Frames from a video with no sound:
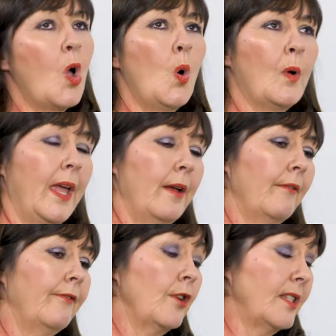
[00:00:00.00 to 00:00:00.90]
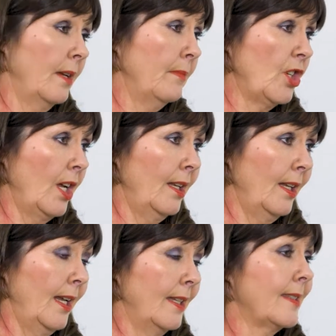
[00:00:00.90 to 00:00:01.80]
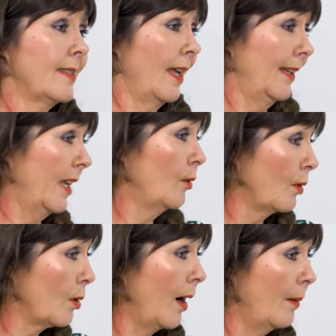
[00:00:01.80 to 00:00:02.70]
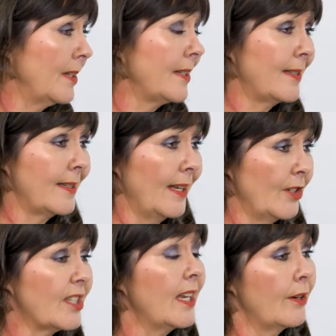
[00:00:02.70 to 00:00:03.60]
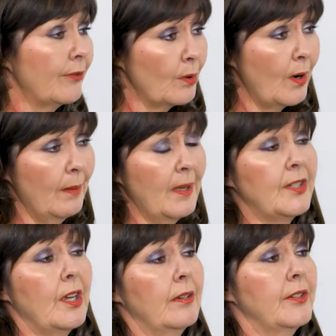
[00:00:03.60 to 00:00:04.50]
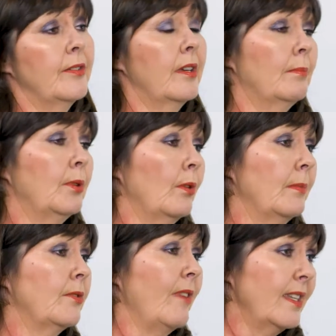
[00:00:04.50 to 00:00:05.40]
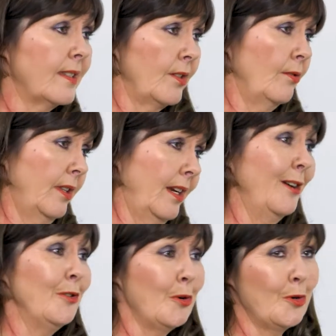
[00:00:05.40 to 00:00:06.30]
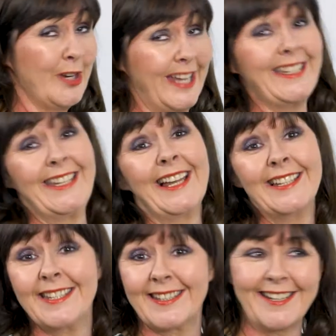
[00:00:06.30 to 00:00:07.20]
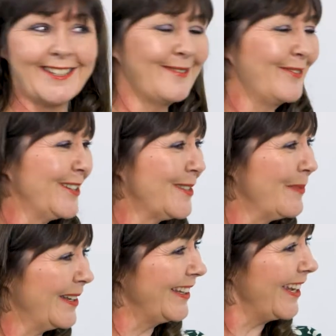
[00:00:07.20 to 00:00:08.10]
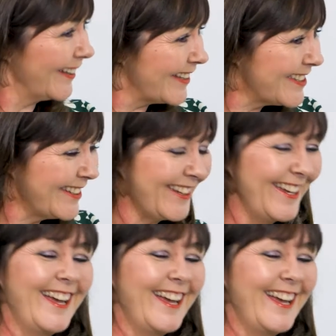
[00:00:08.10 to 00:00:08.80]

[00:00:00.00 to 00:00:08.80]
Okay, firstly, Michelle, it's a legal requirement. It's a legislative requirement under the Employment Rights Northern Ireland Order 1996, so that's a bit legalistic.